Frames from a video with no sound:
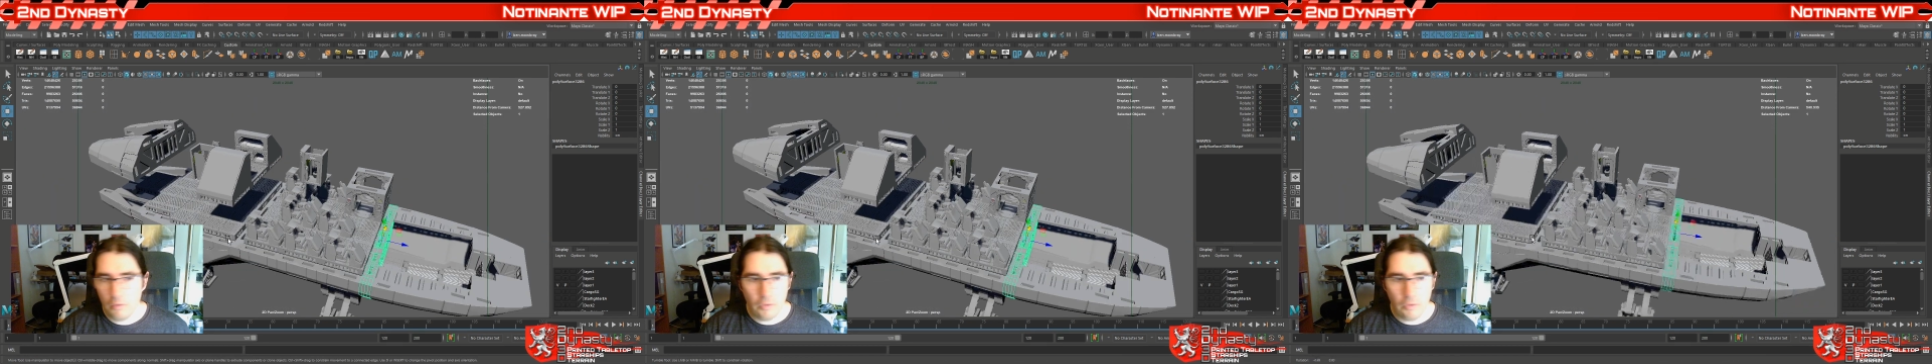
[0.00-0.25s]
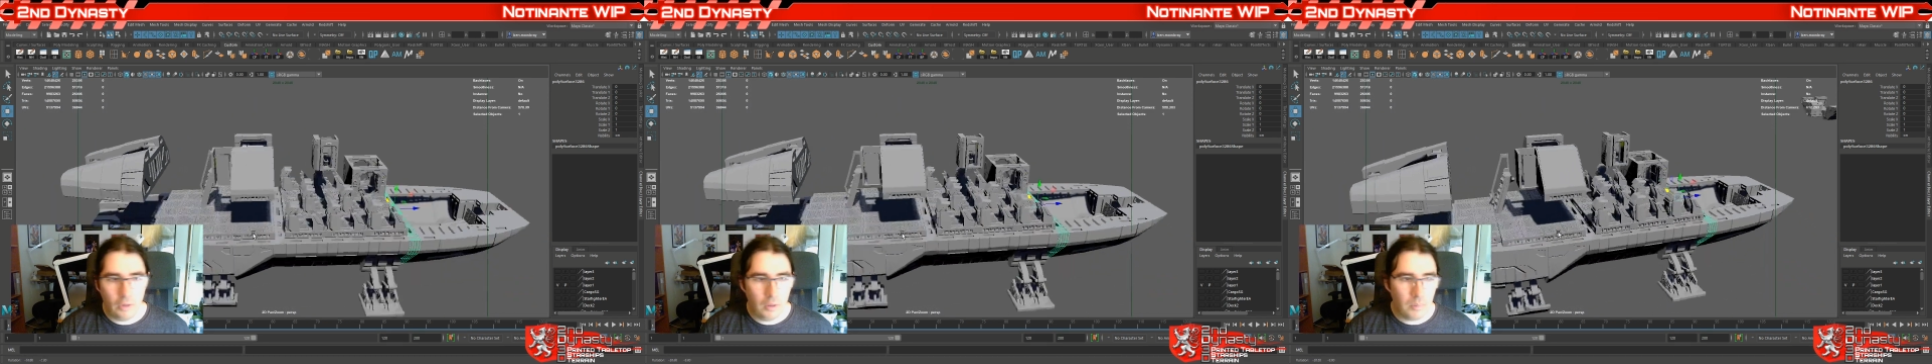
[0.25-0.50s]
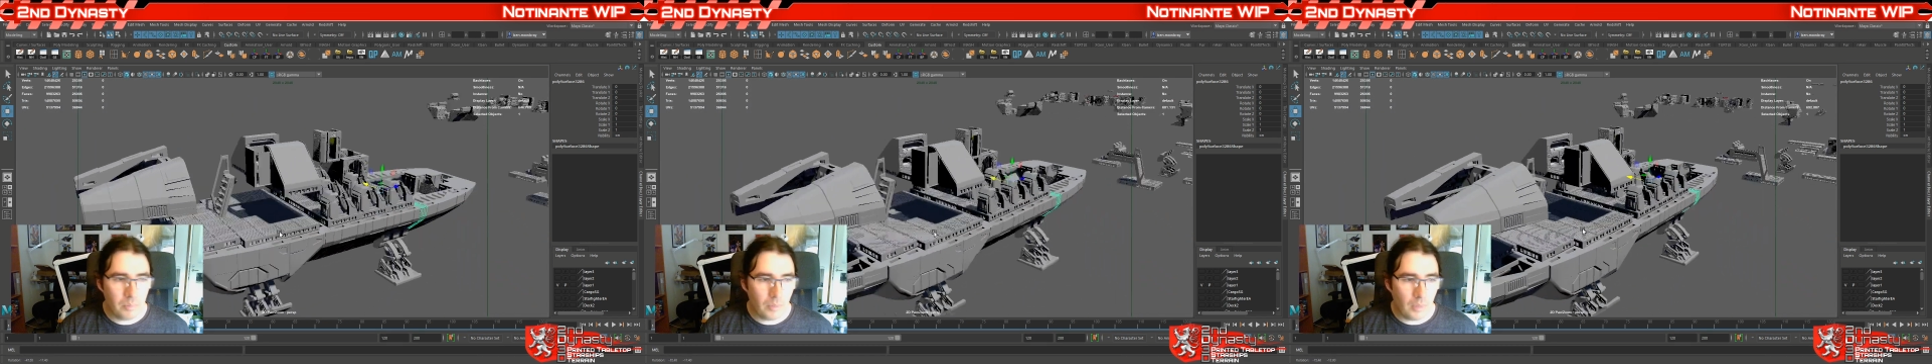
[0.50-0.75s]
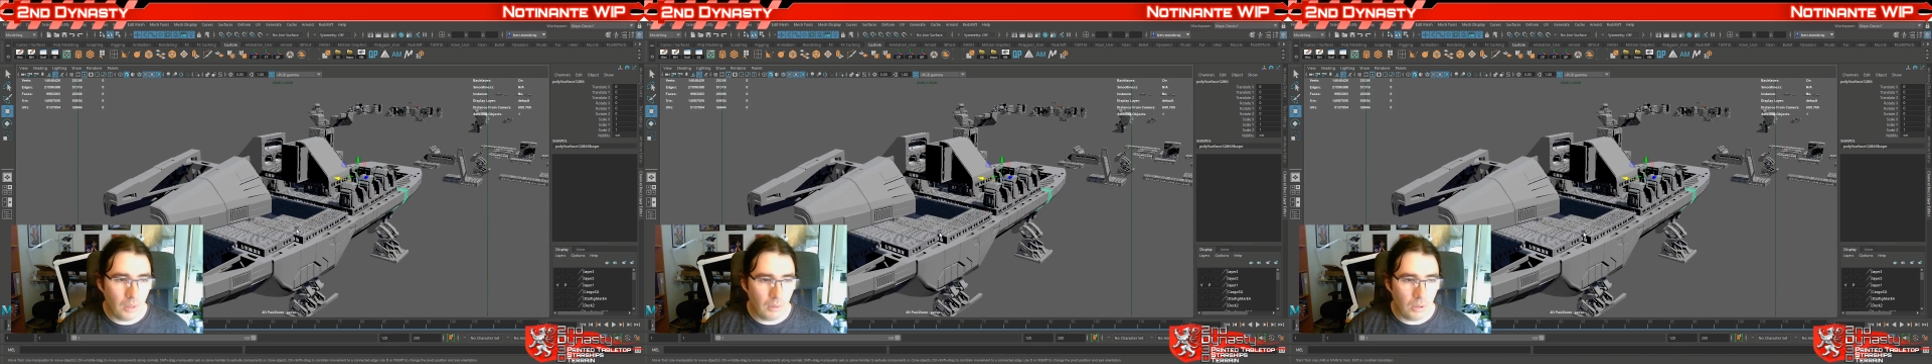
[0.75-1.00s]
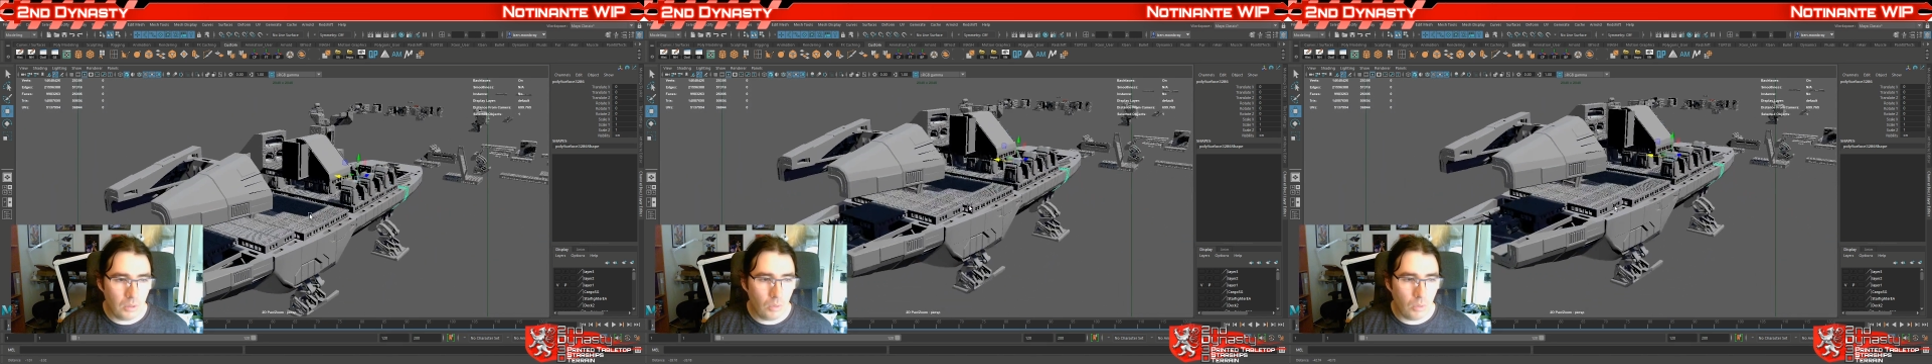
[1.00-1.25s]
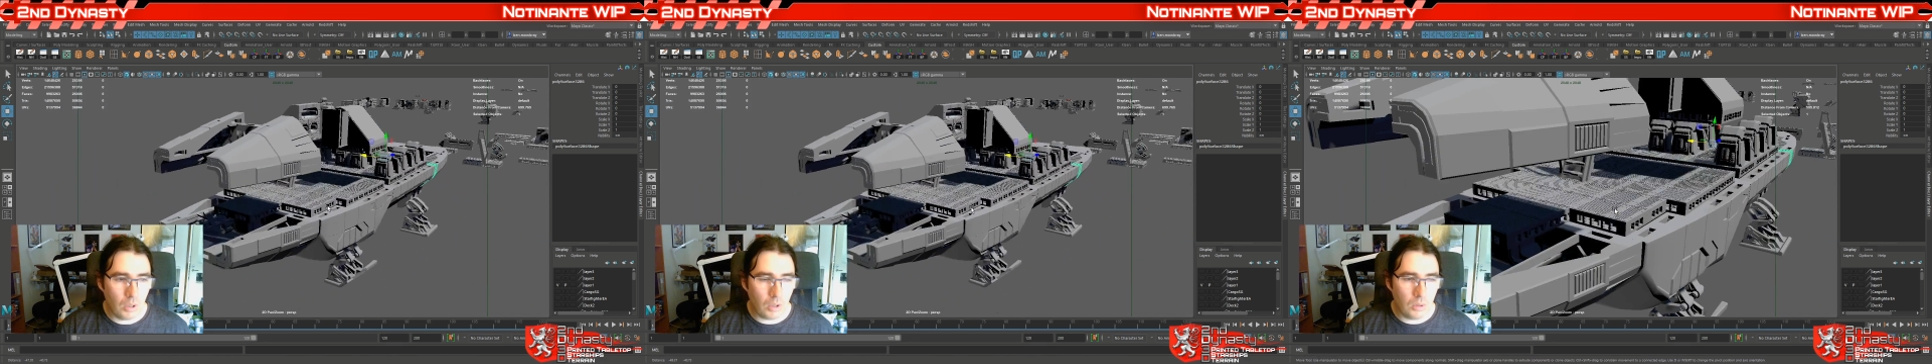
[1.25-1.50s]
I'm going to
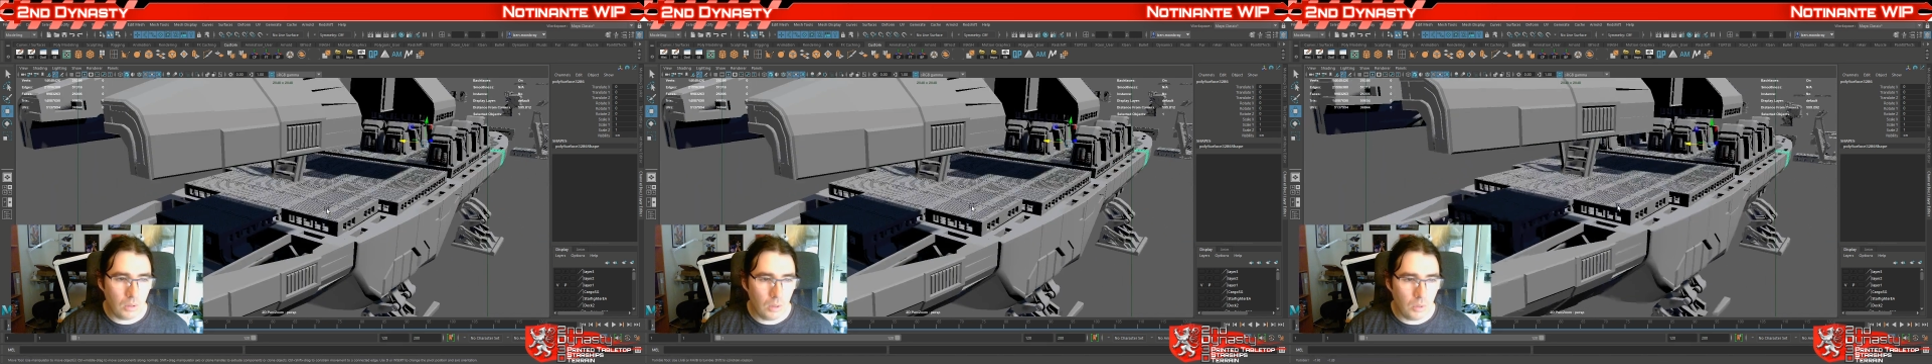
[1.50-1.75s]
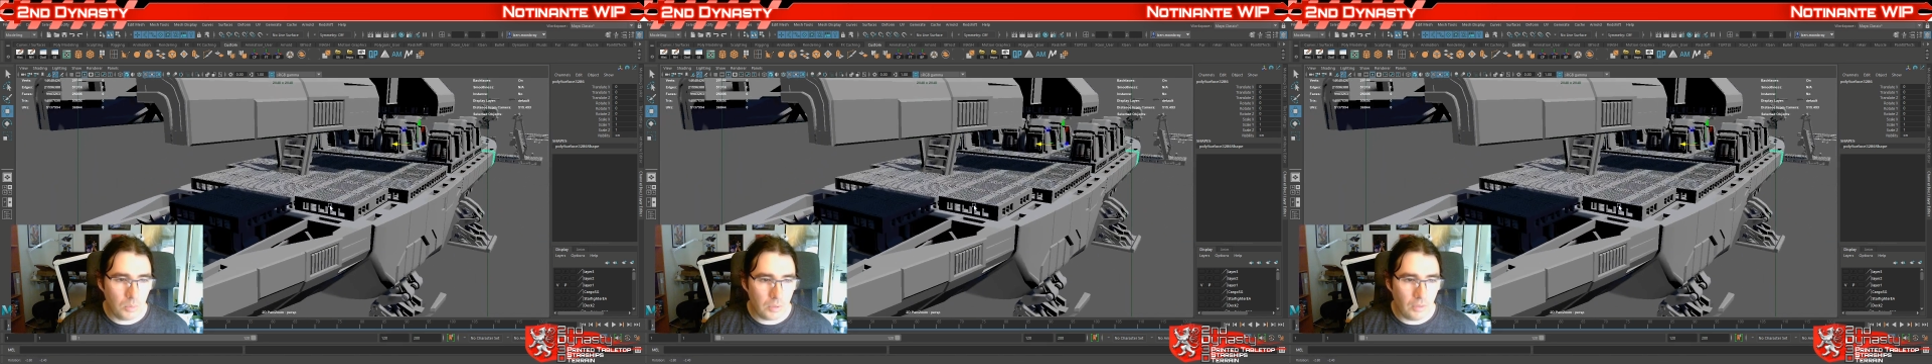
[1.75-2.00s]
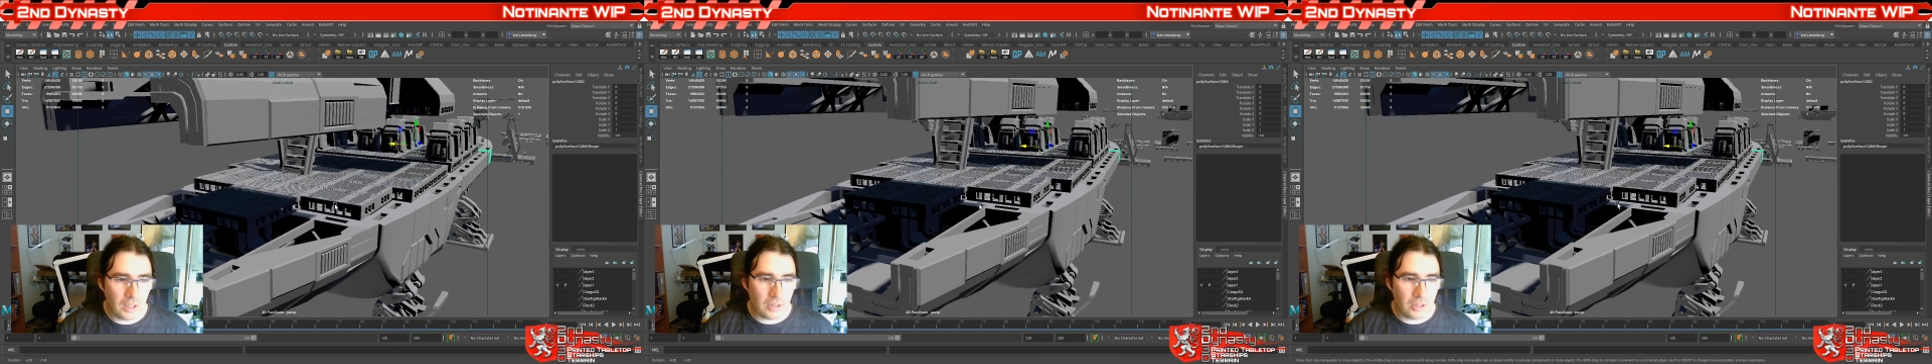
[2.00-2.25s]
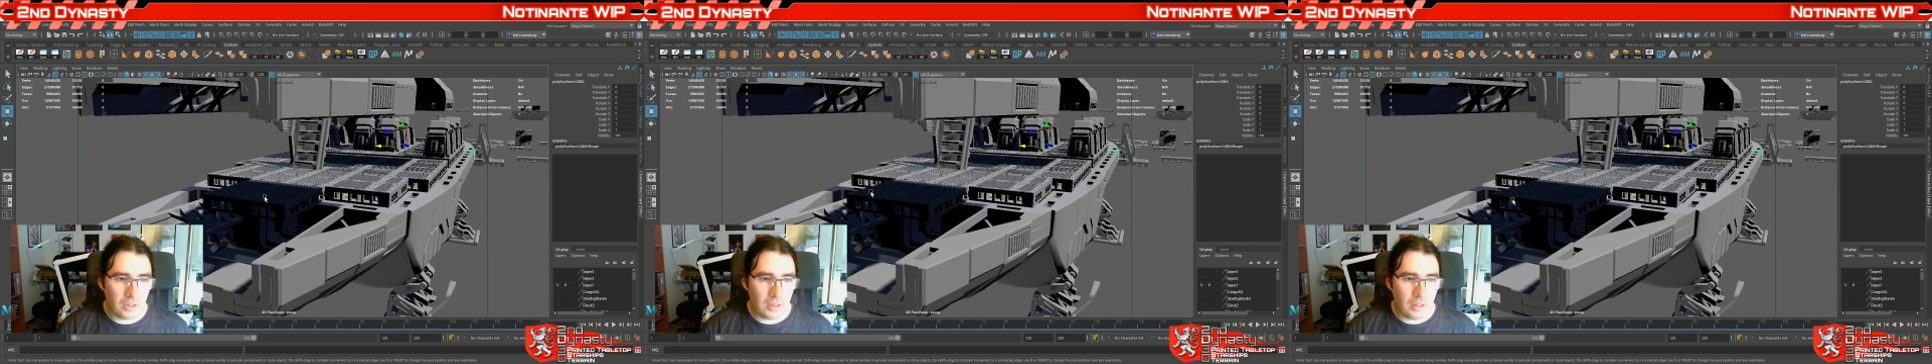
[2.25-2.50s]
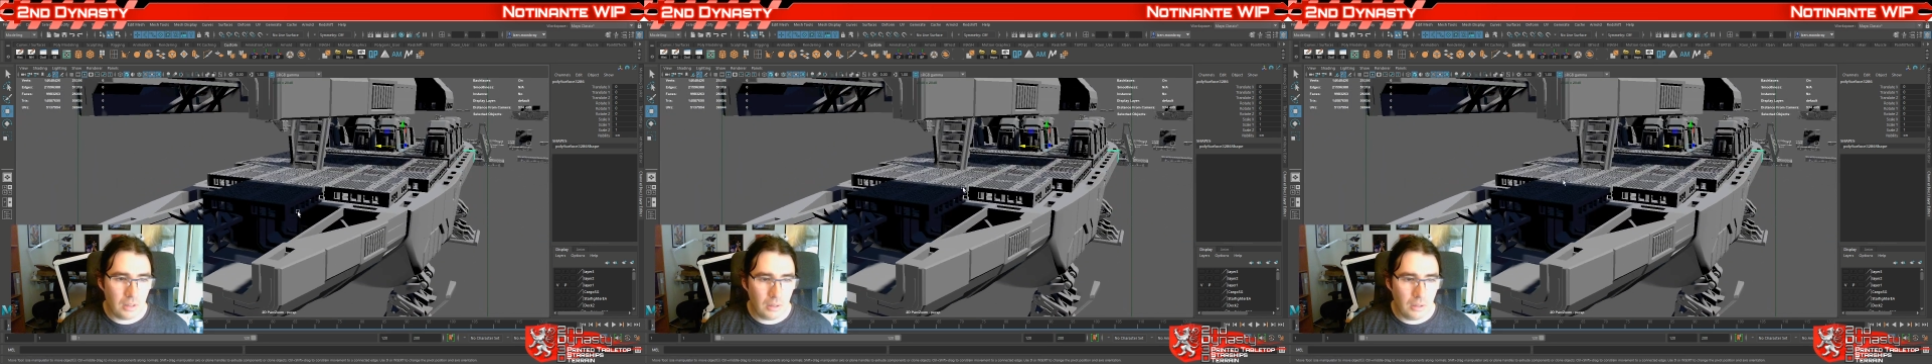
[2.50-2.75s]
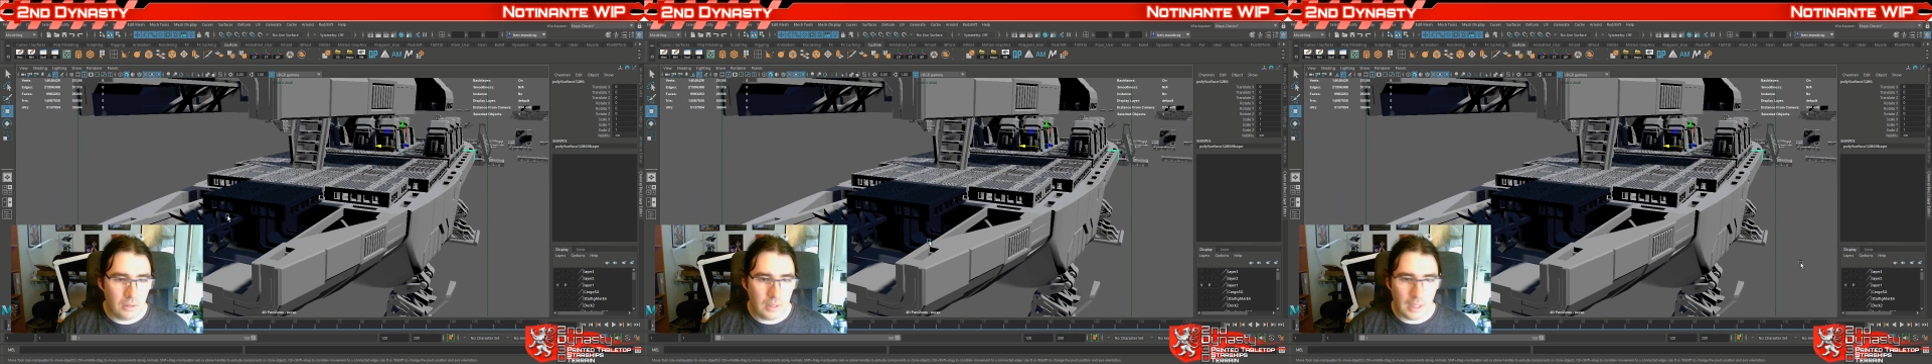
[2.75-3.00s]
work on an observation
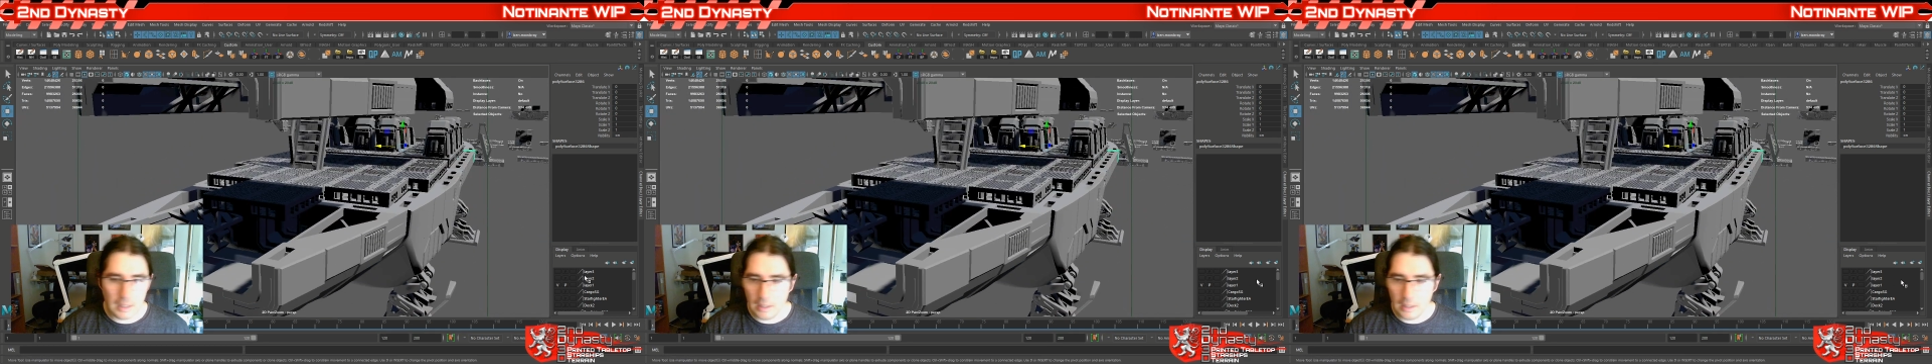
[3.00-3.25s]
deck at